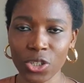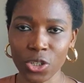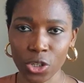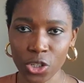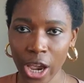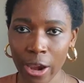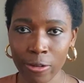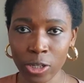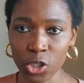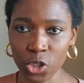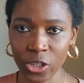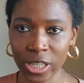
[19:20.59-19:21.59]
your
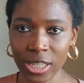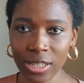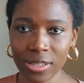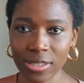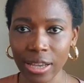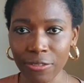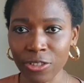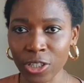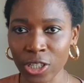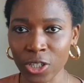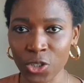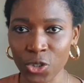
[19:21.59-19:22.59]
thyroid journey,
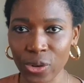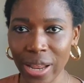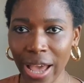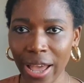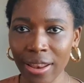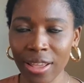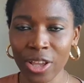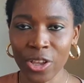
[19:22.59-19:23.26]
definitely do that.